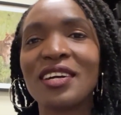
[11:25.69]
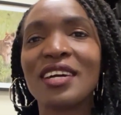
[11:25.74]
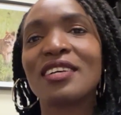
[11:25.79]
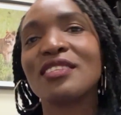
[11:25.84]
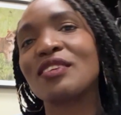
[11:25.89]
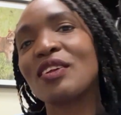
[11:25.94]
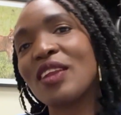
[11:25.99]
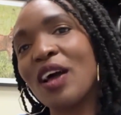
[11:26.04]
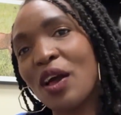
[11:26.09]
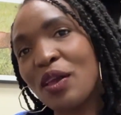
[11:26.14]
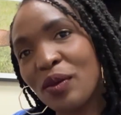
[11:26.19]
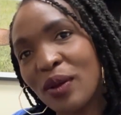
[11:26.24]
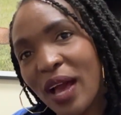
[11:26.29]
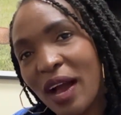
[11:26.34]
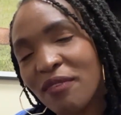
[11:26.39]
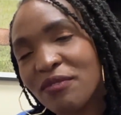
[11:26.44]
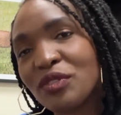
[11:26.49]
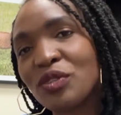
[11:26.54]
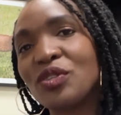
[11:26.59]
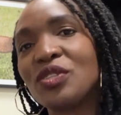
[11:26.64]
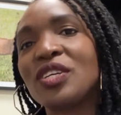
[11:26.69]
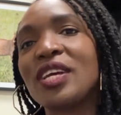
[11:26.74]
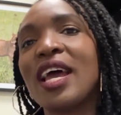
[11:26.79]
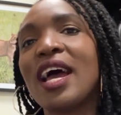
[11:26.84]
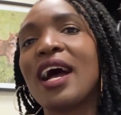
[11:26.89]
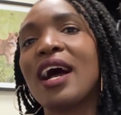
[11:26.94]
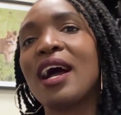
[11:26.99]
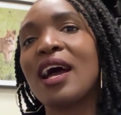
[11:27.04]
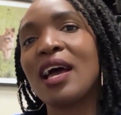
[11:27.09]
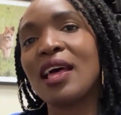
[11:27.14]
So now you'll have to
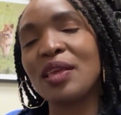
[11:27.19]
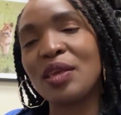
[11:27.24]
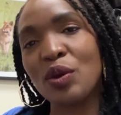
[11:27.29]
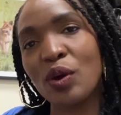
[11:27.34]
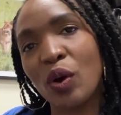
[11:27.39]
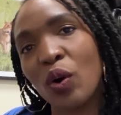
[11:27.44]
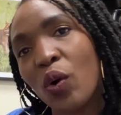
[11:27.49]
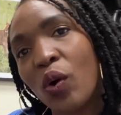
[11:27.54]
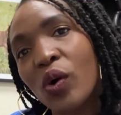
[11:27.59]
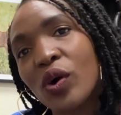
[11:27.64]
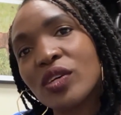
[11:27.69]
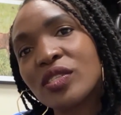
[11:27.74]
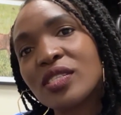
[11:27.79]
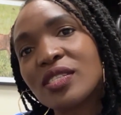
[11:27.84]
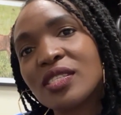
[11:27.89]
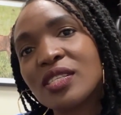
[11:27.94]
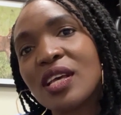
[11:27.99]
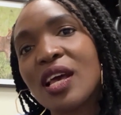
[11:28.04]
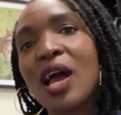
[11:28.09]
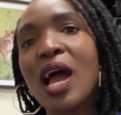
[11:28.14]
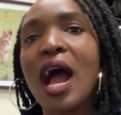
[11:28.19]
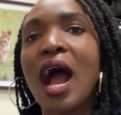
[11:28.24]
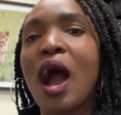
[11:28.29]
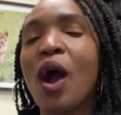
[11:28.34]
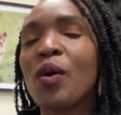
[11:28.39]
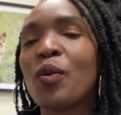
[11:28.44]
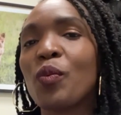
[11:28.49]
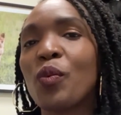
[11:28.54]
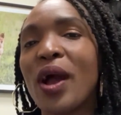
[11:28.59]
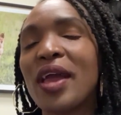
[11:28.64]
share your course,
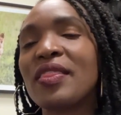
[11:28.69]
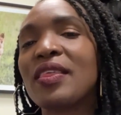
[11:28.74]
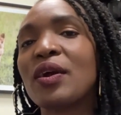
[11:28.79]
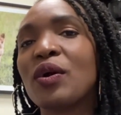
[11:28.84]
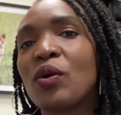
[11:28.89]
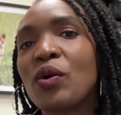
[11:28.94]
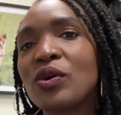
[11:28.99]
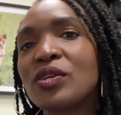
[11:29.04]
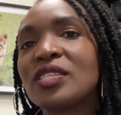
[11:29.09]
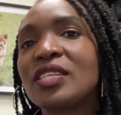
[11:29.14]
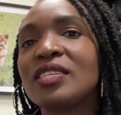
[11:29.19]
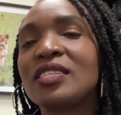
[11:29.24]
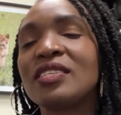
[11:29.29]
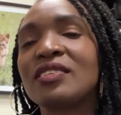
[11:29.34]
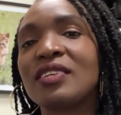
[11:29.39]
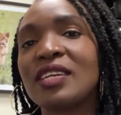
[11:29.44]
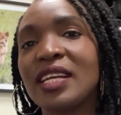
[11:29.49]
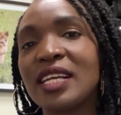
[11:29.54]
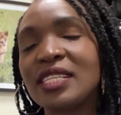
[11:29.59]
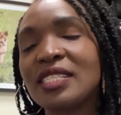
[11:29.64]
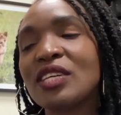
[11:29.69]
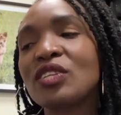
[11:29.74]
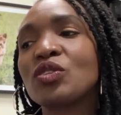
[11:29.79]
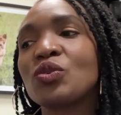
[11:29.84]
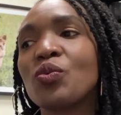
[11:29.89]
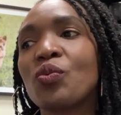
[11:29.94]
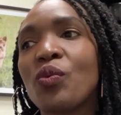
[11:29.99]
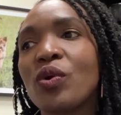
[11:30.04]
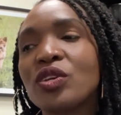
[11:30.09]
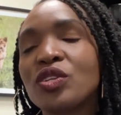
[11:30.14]
why the course is relating to
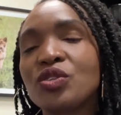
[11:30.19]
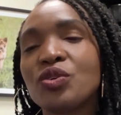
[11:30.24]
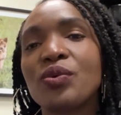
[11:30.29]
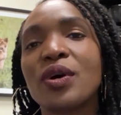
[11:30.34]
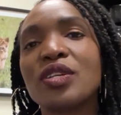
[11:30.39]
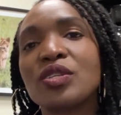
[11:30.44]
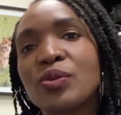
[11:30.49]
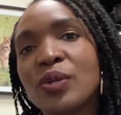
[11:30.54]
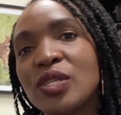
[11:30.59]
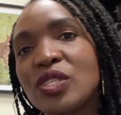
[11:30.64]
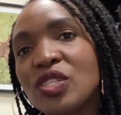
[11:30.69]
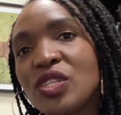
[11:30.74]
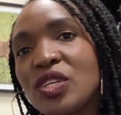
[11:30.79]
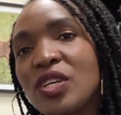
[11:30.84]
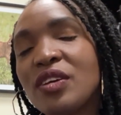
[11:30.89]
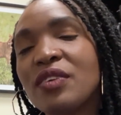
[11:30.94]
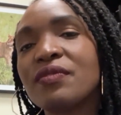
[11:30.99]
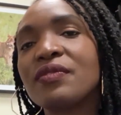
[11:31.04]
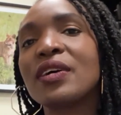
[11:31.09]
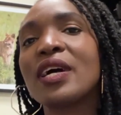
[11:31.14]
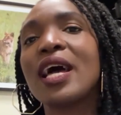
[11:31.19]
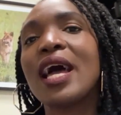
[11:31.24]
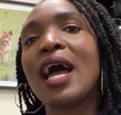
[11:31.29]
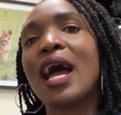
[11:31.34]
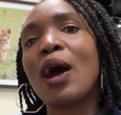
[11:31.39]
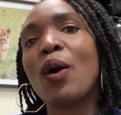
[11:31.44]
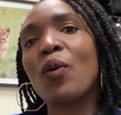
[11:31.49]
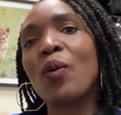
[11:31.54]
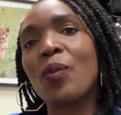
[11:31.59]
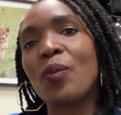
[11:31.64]
what you want to achieve,
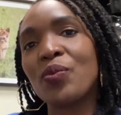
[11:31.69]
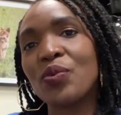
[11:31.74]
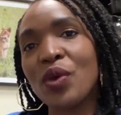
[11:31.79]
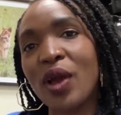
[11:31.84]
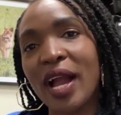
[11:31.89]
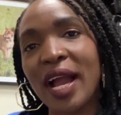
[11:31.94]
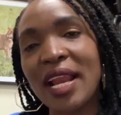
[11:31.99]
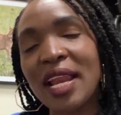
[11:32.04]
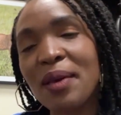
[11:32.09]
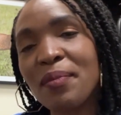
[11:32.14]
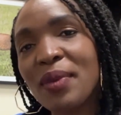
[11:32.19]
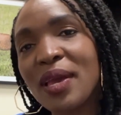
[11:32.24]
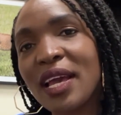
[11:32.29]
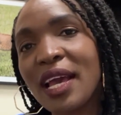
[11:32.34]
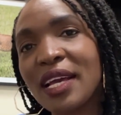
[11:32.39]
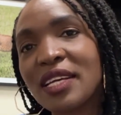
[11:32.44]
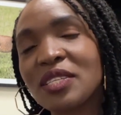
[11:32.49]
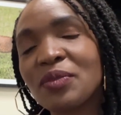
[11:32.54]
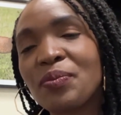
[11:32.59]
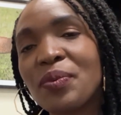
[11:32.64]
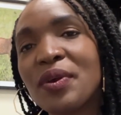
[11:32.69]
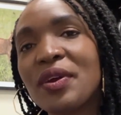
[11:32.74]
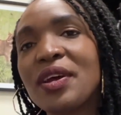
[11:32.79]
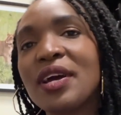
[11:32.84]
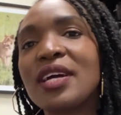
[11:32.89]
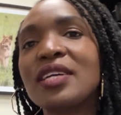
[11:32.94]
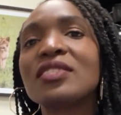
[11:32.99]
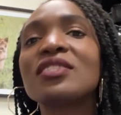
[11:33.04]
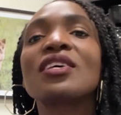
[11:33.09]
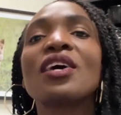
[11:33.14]
your academic
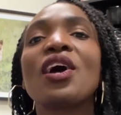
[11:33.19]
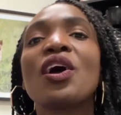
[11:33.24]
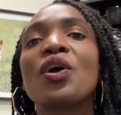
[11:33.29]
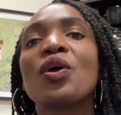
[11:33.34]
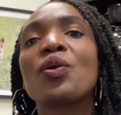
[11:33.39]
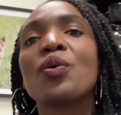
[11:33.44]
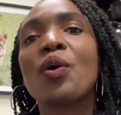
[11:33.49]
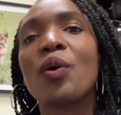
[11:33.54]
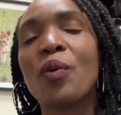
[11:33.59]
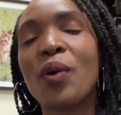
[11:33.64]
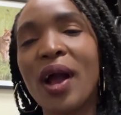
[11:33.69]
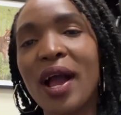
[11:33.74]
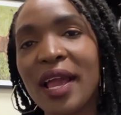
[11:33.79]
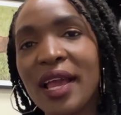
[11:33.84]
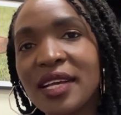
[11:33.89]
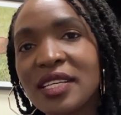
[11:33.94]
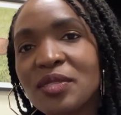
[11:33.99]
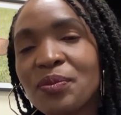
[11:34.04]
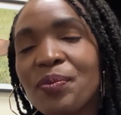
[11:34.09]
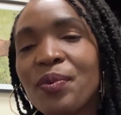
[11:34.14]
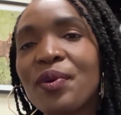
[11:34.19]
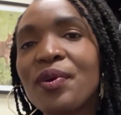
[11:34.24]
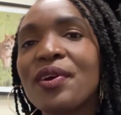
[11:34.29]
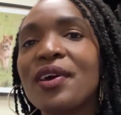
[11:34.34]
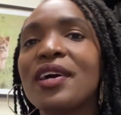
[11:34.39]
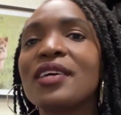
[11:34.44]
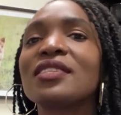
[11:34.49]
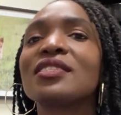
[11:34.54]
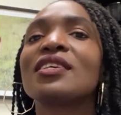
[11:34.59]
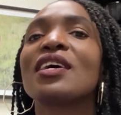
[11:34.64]
experience, your work
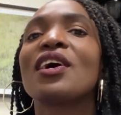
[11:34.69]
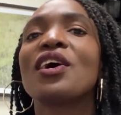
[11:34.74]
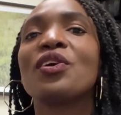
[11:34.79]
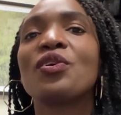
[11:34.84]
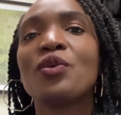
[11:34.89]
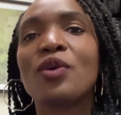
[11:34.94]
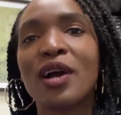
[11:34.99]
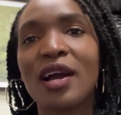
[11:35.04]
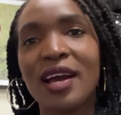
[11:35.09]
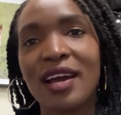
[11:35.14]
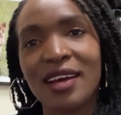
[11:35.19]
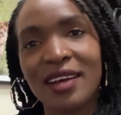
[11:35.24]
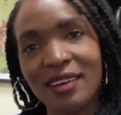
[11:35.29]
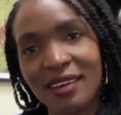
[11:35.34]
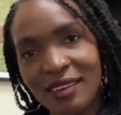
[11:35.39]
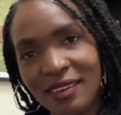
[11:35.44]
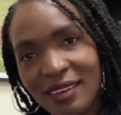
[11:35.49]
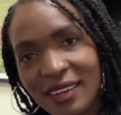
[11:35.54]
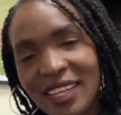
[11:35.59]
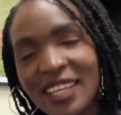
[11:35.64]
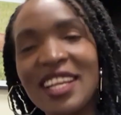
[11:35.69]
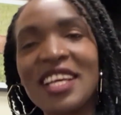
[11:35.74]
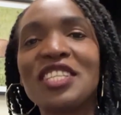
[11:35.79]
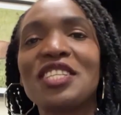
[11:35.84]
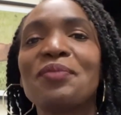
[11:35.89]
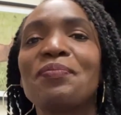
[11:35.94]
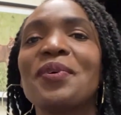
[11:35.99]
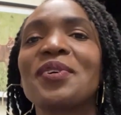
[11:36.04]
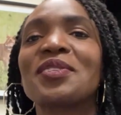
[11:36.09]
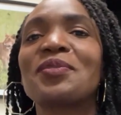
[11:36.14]
experience, your
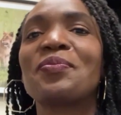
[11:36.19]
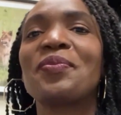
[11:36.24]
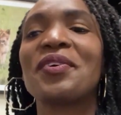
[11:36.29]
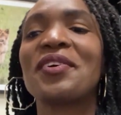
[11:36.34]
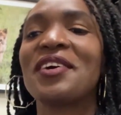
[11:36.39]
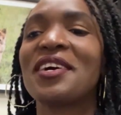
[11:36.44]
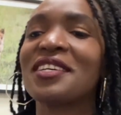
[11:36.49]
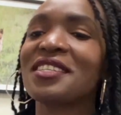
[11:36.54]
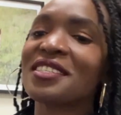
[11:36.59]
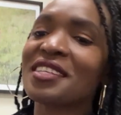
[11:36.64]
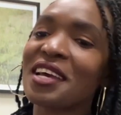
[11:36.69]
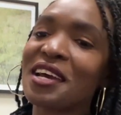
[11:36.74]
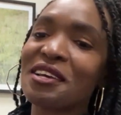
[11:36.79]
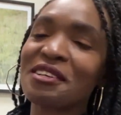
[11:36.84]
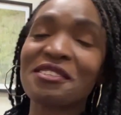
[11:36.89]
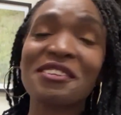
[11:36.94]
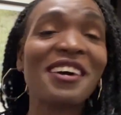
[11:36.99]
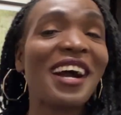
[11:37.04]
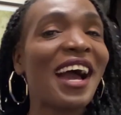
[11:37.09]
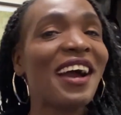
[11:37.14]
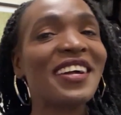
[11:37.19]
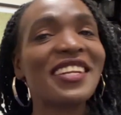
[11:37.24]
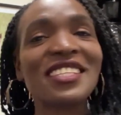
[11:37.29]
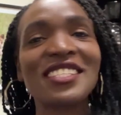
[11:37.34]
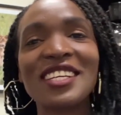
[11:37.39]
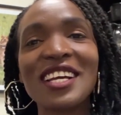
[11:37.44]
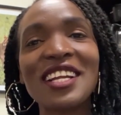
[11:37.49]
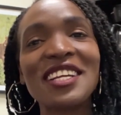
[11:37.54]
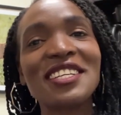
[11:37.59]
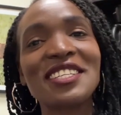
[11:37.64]
leadership experience. So I'll
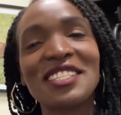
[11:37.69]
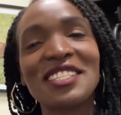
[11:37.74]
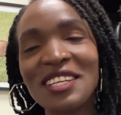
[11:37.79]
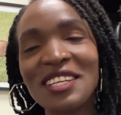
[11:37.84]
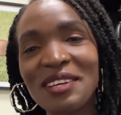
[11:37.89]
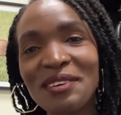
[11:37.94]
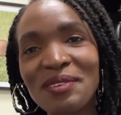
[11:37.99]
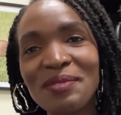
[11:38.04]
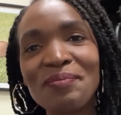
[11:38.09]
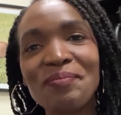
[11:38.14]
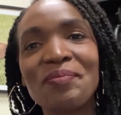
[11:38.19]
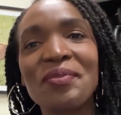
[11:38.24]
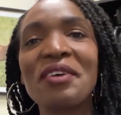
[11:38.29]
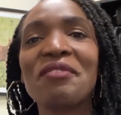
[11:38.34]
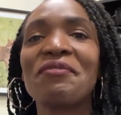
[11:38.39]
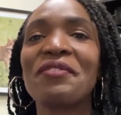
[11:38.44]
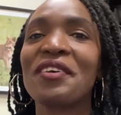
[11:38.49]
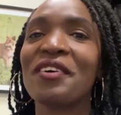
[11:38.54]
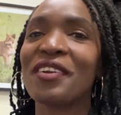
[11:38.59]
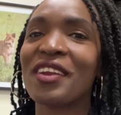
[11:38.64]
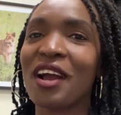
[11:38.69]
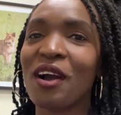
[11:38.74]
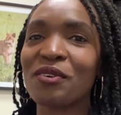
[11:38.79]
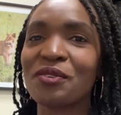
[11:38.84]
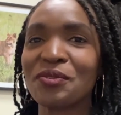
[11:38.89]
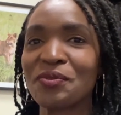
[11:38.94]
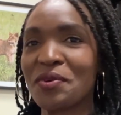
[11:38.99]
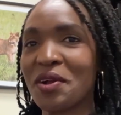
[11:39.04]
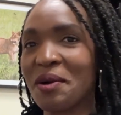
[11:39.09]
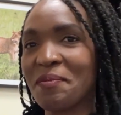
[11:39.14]
share briefly on how
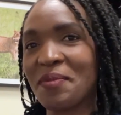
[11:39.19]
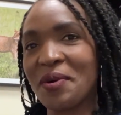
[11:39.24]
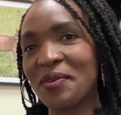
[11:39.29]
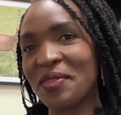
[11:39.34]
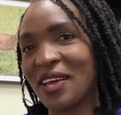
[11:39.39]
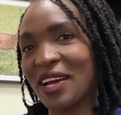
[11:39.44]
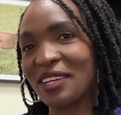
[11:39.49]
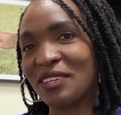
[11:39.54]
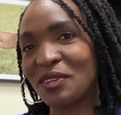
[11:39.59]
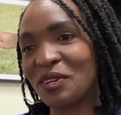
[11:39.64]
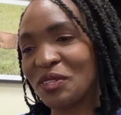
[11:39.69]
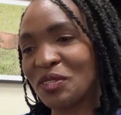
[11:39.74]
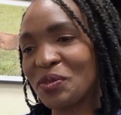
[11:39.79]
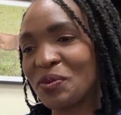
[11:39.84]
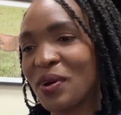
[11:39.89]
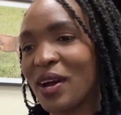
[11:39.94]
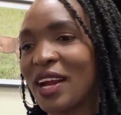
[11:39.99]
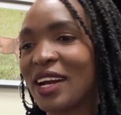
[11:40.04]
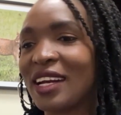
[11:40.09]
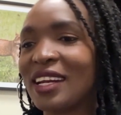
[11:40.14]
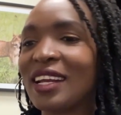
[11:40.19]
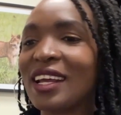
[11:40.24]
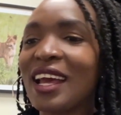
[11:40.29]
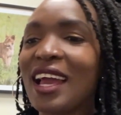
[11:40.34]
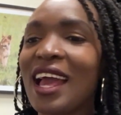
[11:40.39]
to go about that, don't worry.